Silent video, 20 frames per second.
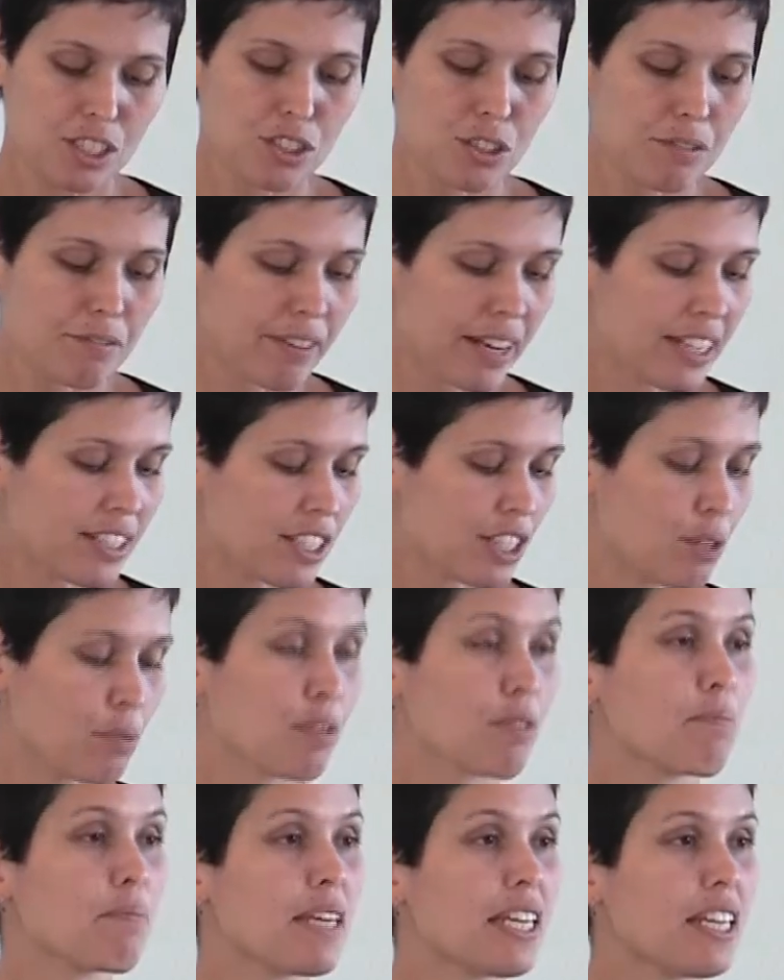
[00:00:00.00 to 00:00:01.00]
to invest it
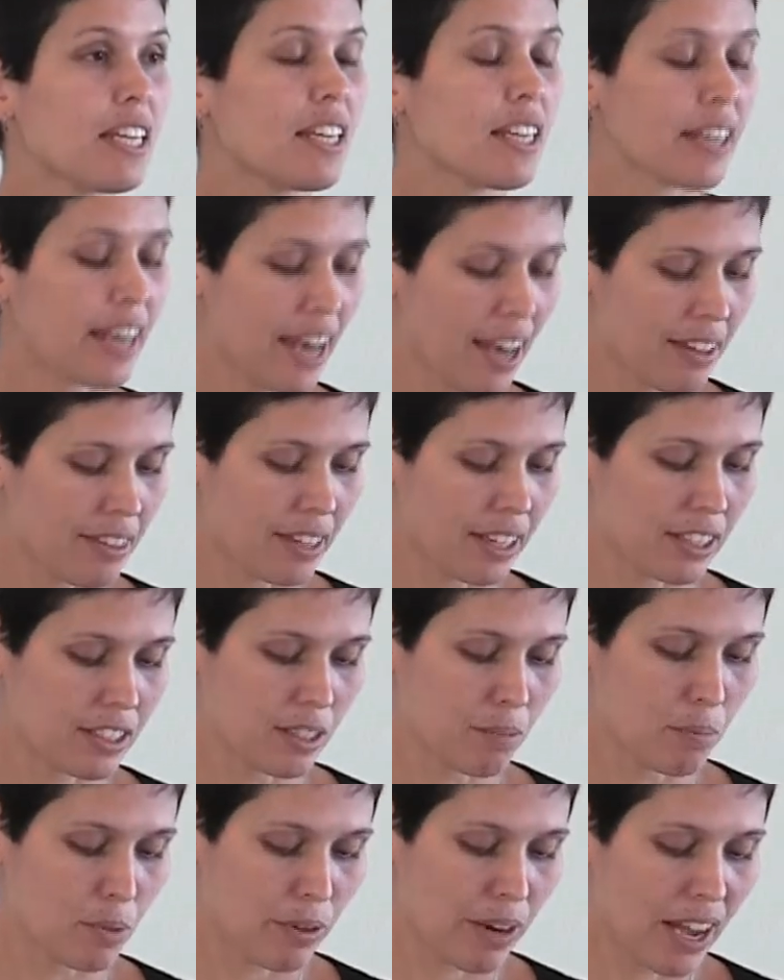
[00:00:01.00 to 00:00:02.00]
with meaning, ethics,
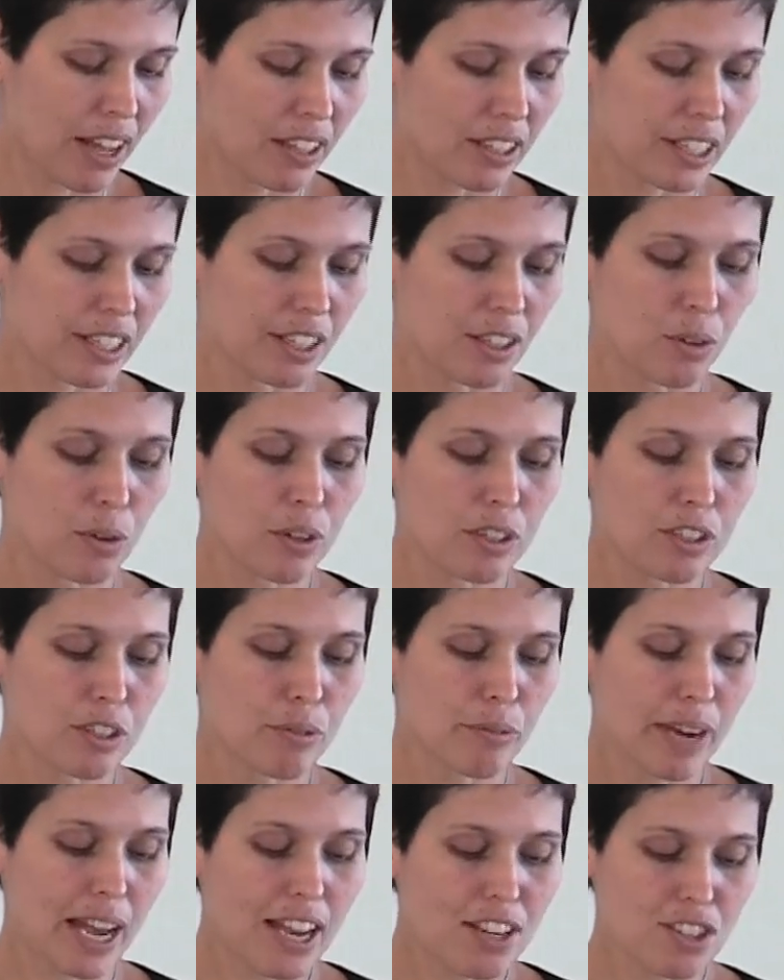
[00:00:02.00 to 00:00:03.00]
and morality in order to
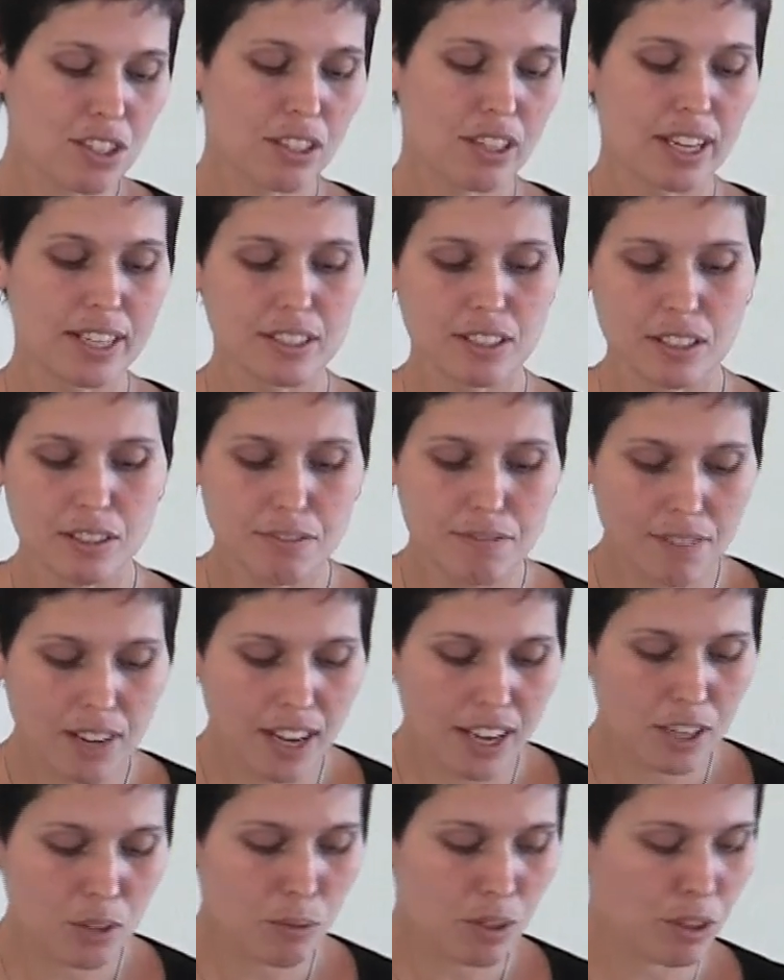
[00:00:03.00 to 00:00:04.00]
rationalize and
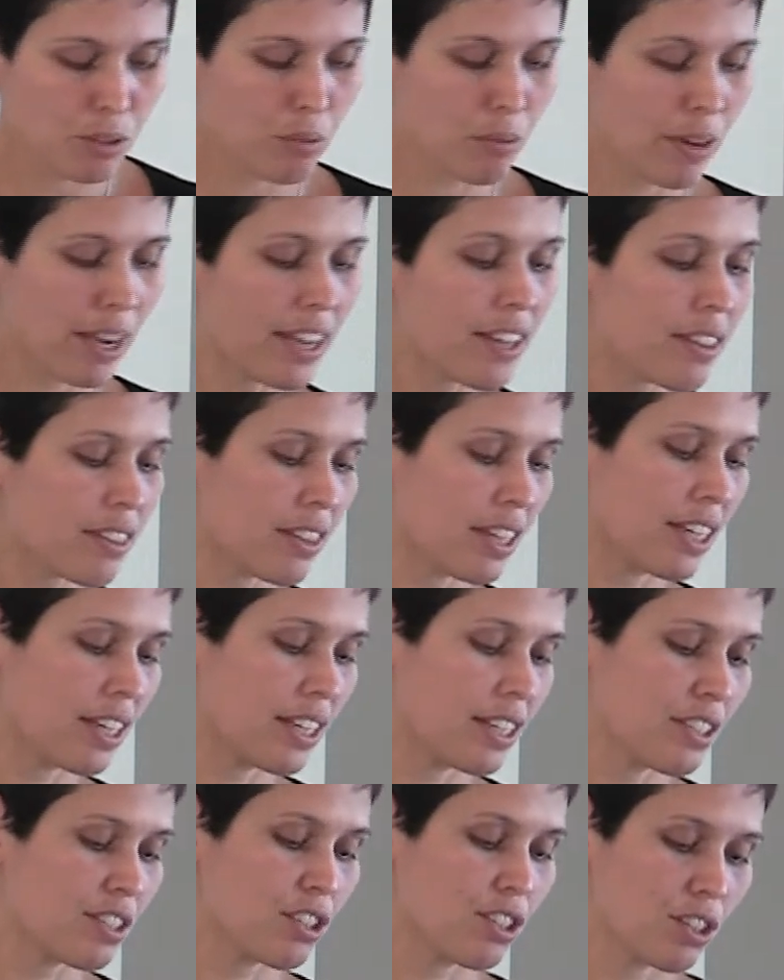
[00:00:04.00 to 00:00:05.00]
define what the right thing
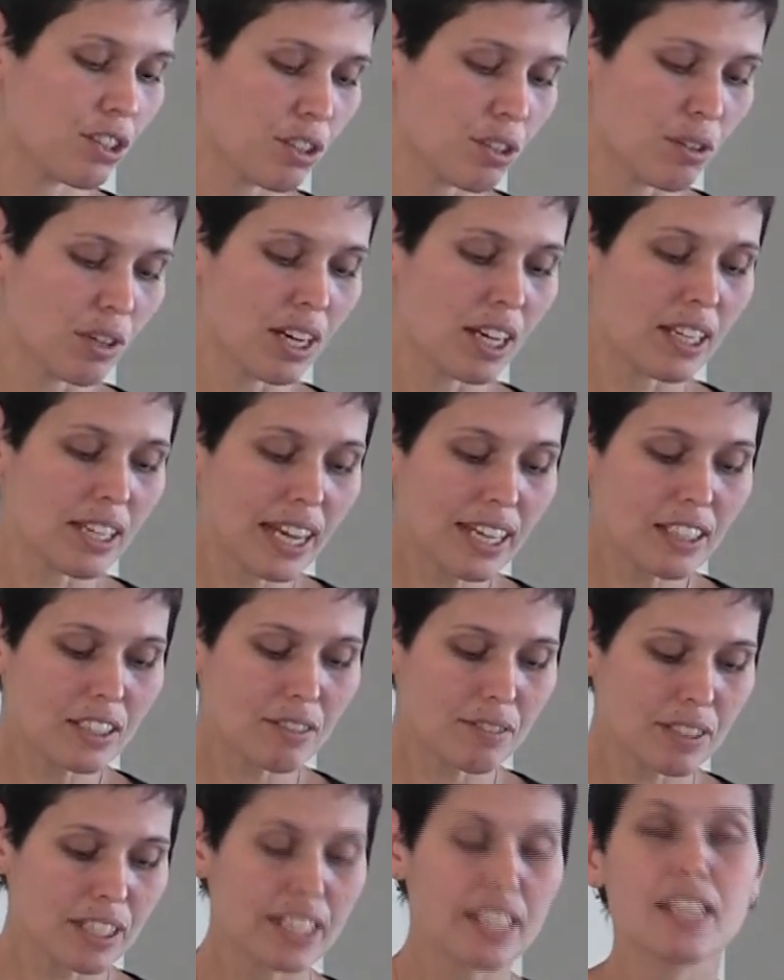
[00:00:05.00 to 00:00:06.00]
is to do
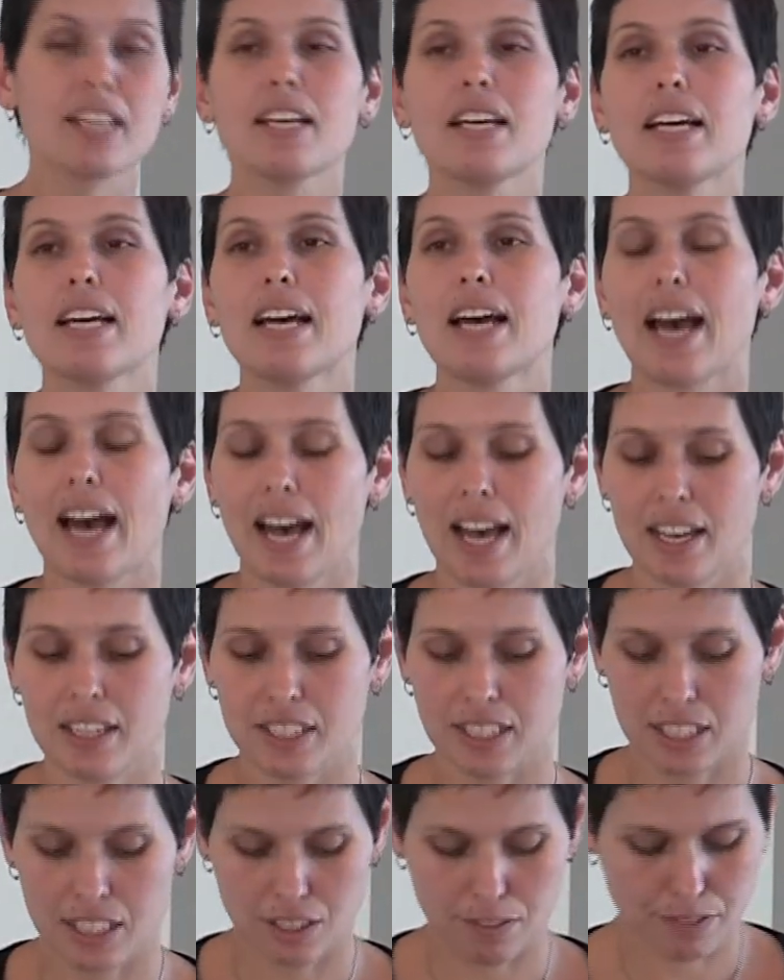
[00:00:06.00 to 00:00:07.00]
collectively and
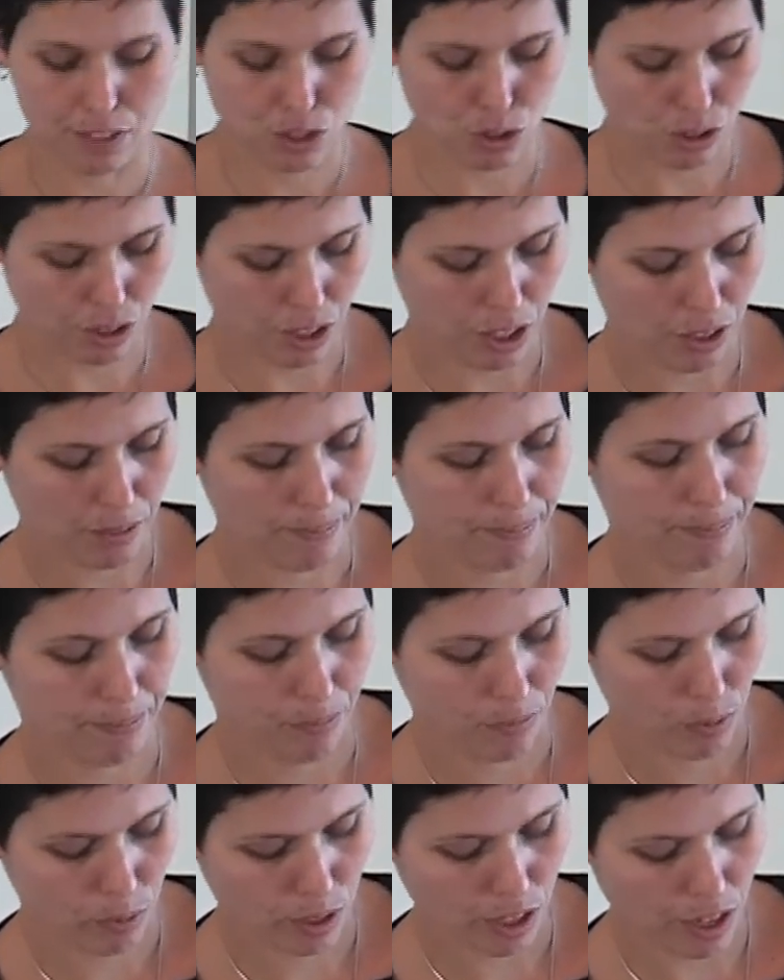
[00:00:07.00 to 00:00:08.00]
individually
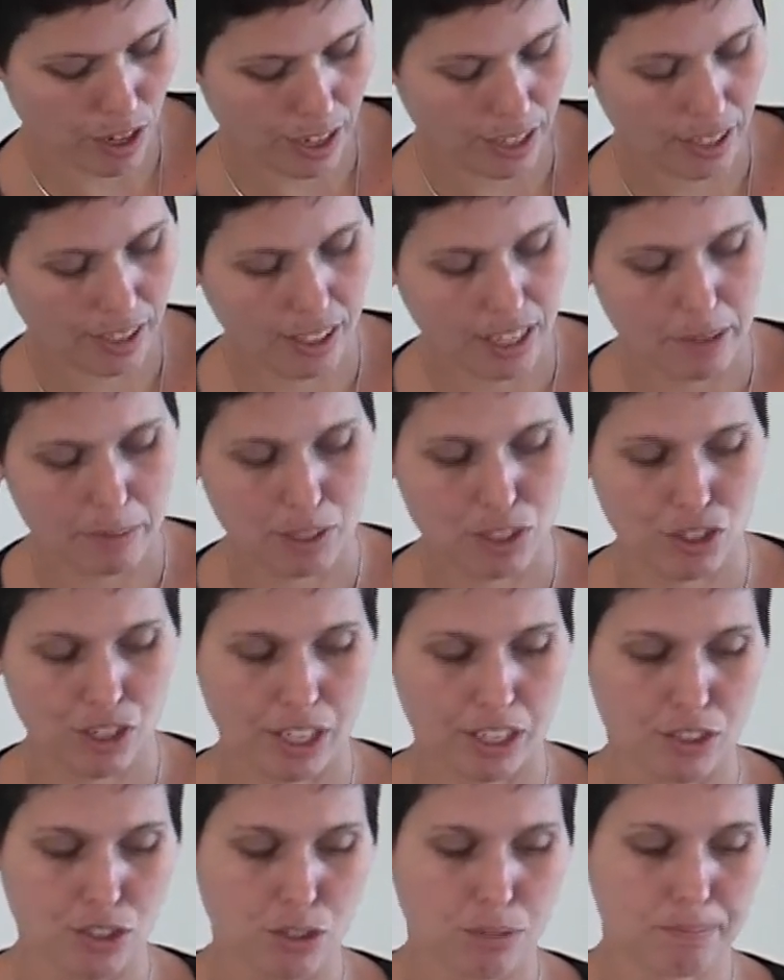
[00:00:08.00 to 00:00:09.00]
regarding climate
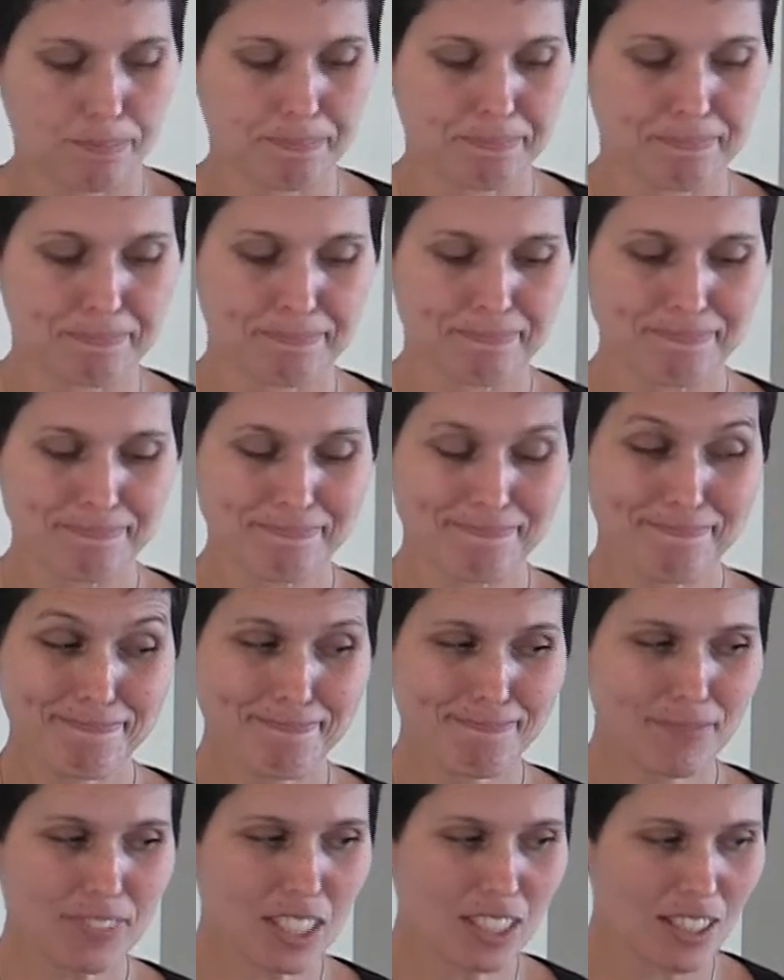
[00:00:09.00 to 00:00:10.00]
change.
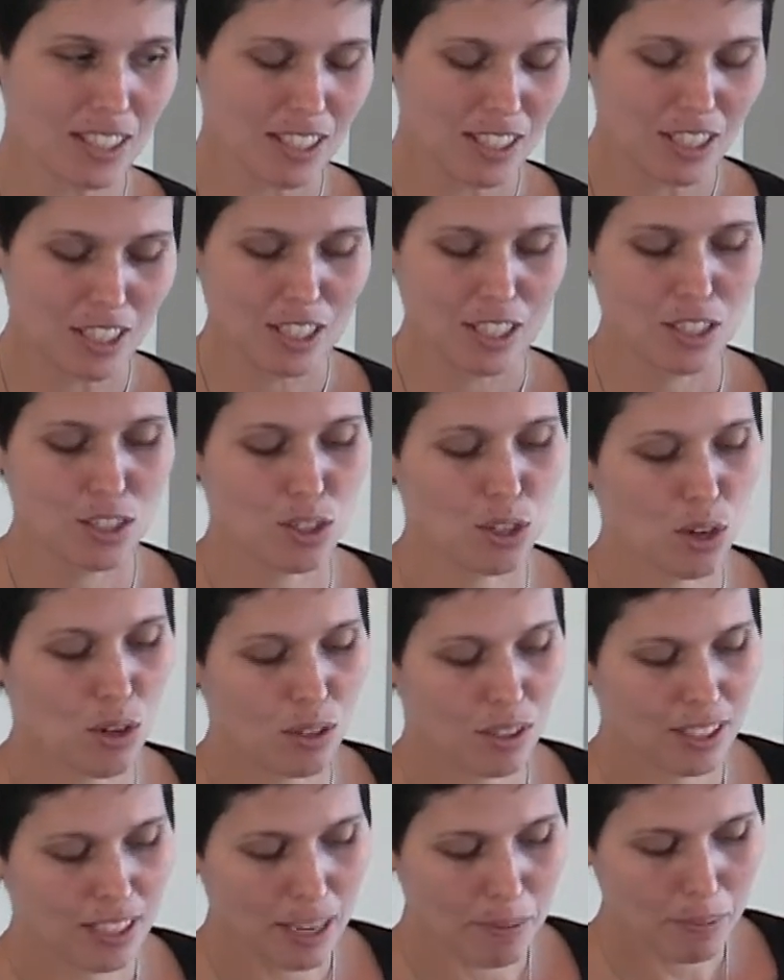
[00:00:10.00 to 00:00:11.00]

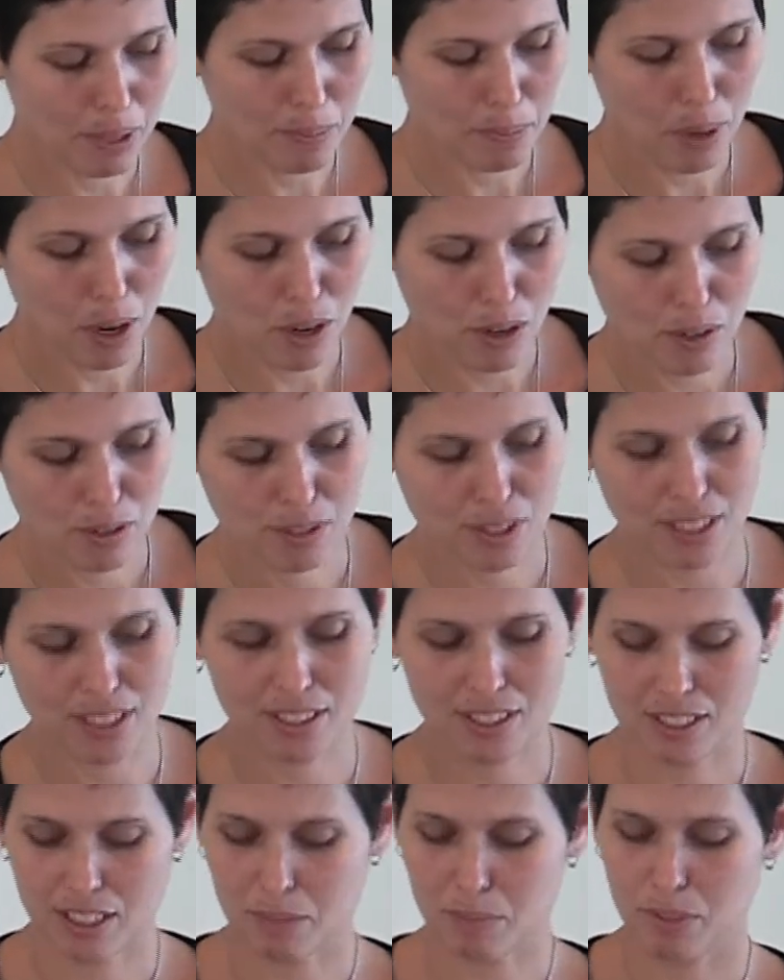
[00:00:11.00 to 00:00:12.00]
So let me pose a
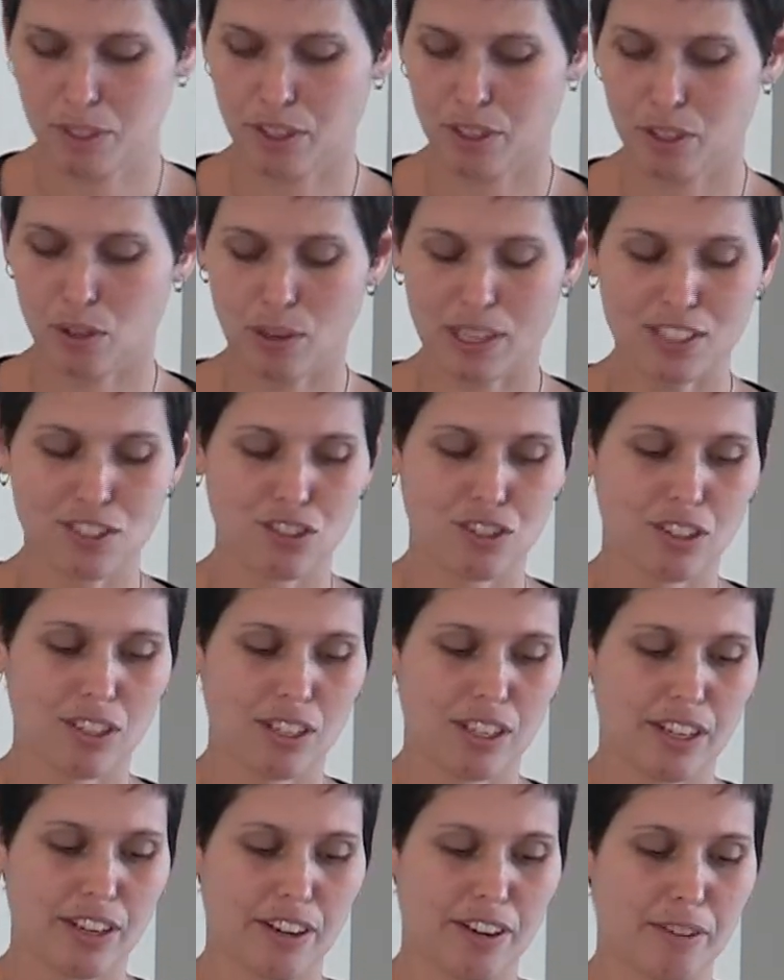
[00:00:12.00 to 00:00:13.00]
similar question
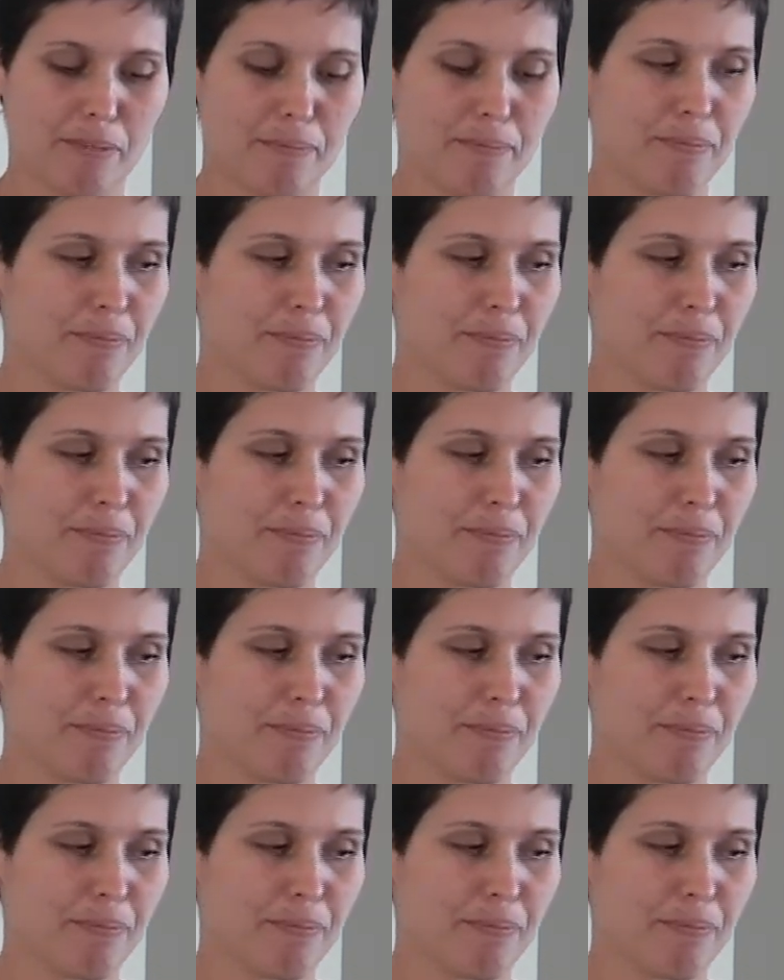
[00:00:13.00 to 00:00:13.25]
here.